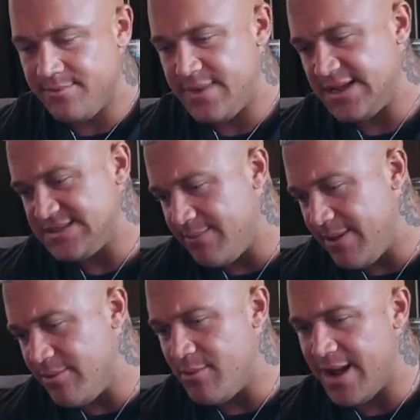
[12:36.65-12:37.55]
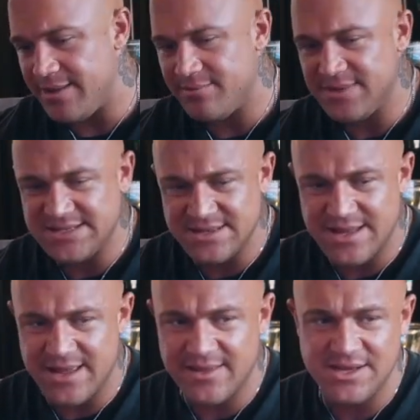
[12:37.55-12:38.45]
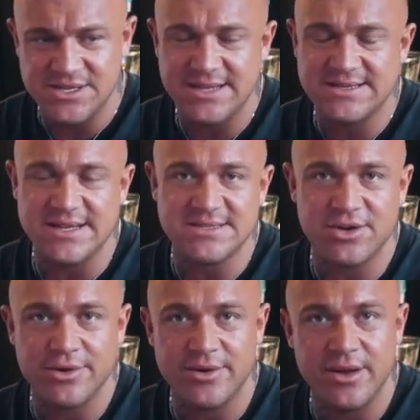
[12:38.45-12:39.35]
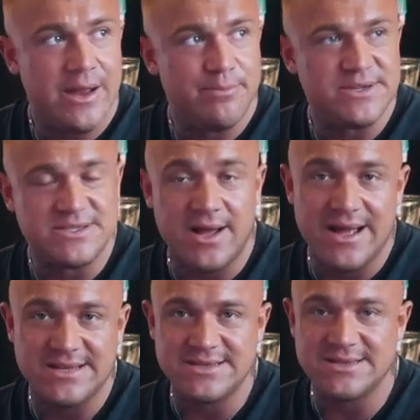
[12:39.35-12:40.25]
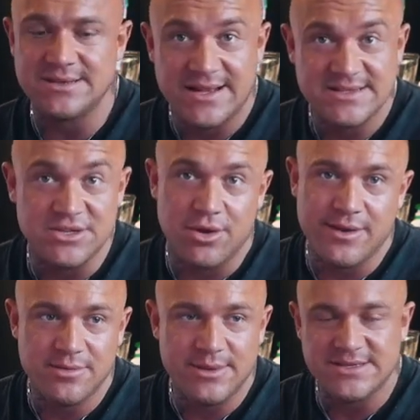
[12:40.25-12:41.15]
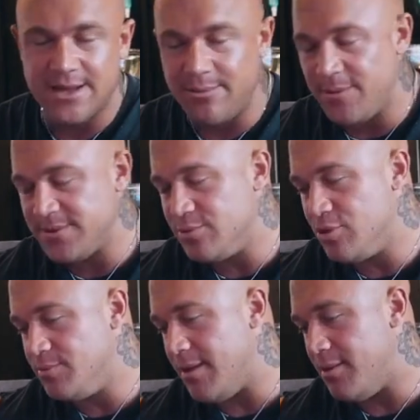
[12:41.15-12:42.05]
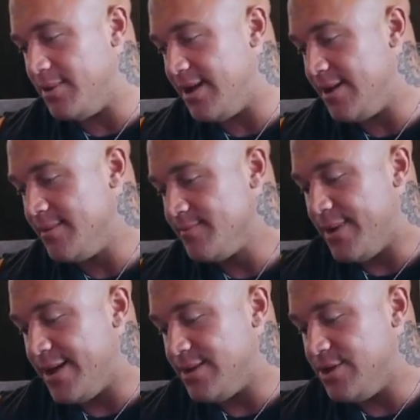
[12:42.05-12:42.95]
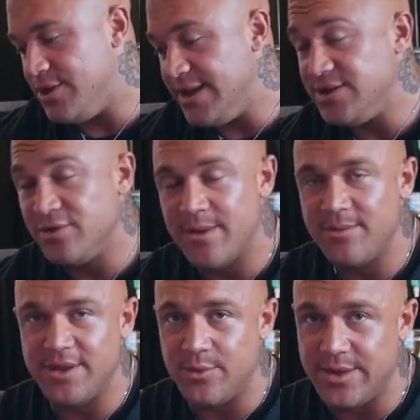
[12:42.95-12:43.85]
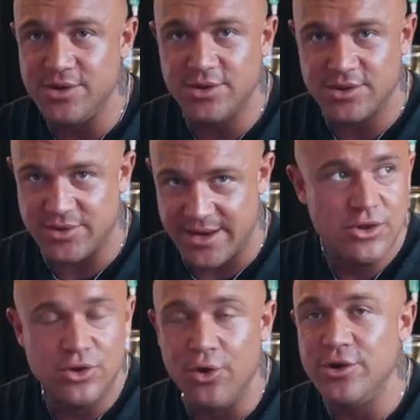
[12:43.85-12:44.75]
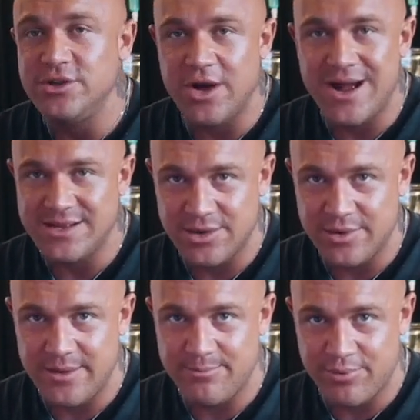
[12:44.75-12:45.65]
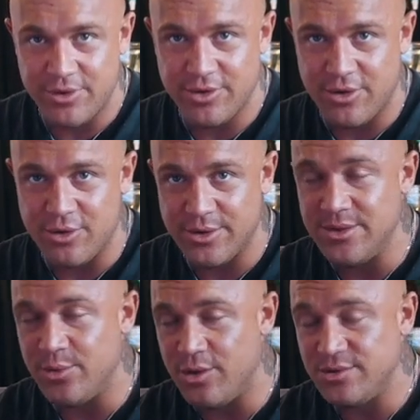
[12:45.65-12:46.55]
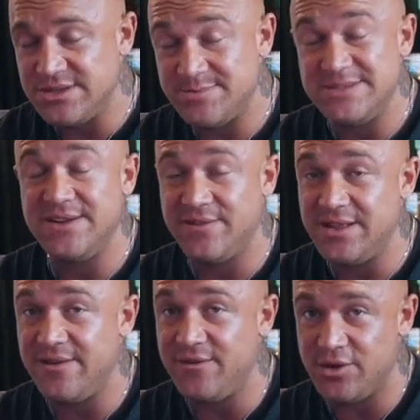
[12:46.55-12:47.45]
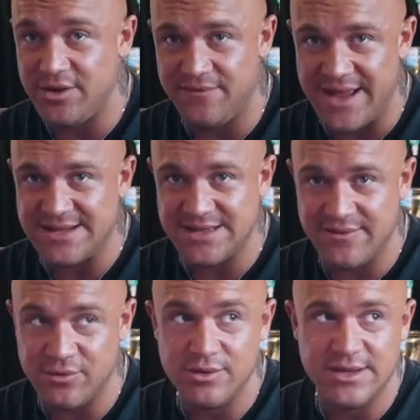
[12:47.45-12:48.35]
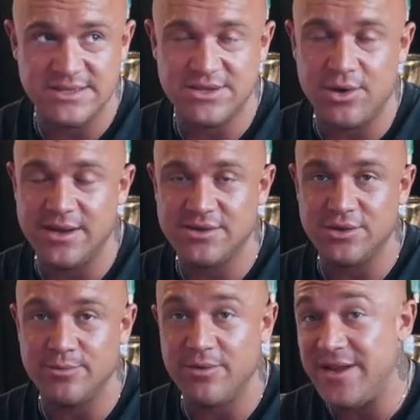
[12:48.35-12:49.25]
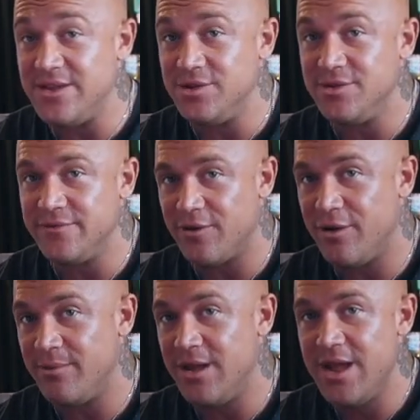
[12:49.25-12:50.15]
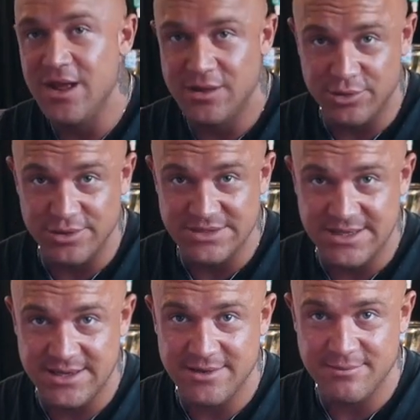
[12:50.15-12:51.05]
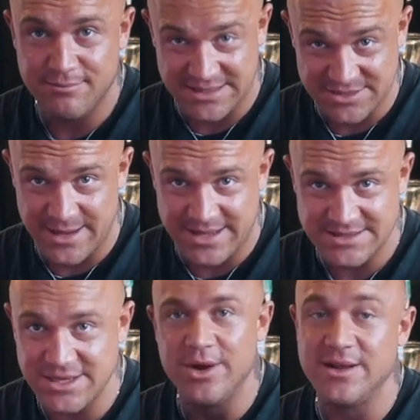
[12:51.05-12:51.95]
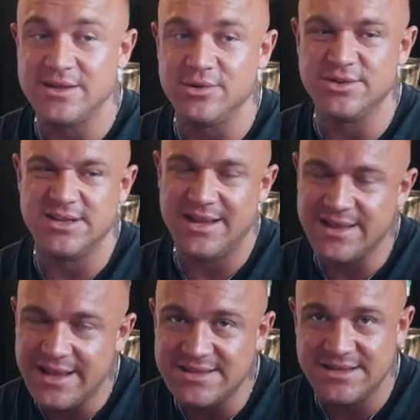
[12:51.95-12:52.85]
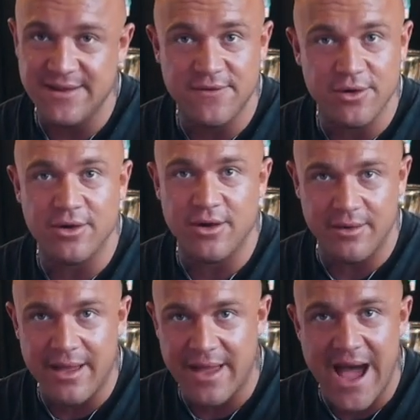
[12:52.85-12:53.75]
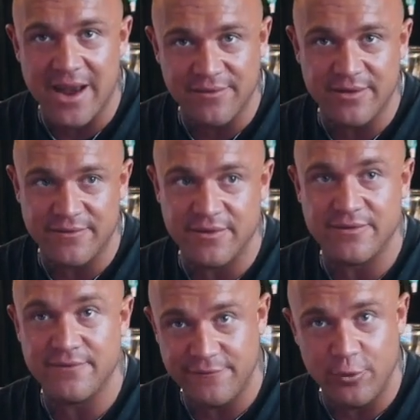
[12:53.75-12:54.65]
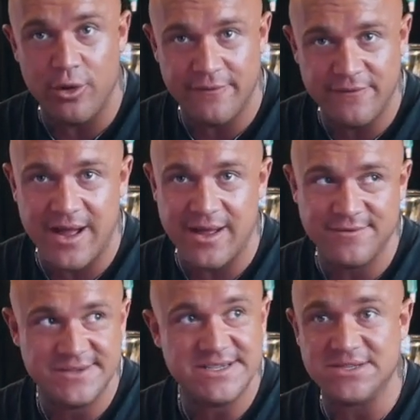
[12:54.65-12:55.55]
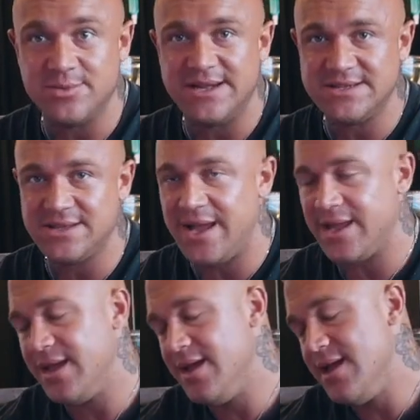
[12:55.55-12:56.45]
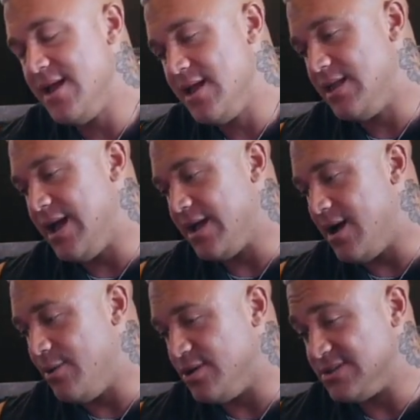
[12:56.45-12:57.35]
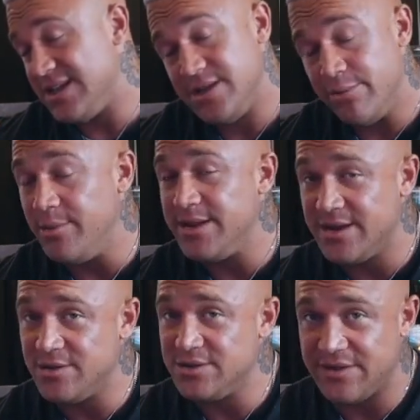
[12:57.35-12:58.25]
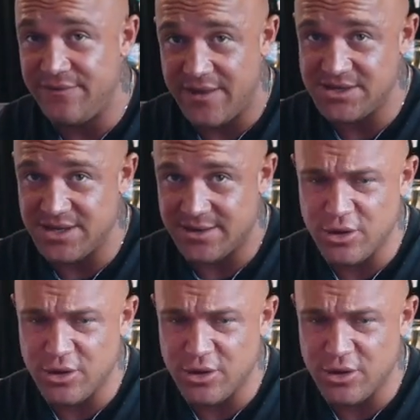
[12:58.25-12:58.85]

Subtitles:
Now, some people might listen to that and think, geez, that's so unprecise, that's going to be suboptimal, blah, blah, blah. But you need to remember that when you're not training, no dietary protocol in the world, specifically if you're an advanced level, is going to prevent you from losing muscle mass. You're going to lose it, at least if you're out of it for 4, 5, 6 weeks like I was. And you're probably gonna lose a fair chunk.